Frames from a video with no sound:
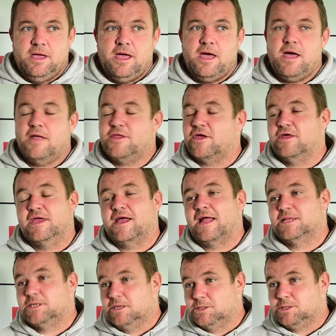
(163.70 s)
I don't think
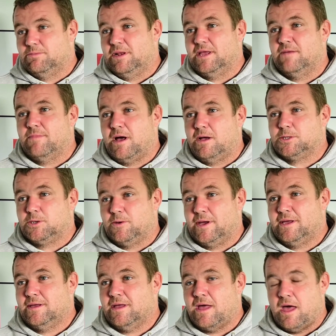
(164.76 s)
Anton's a million miles
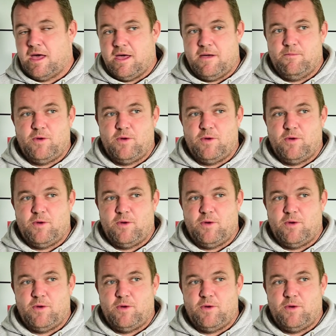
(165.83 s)
away.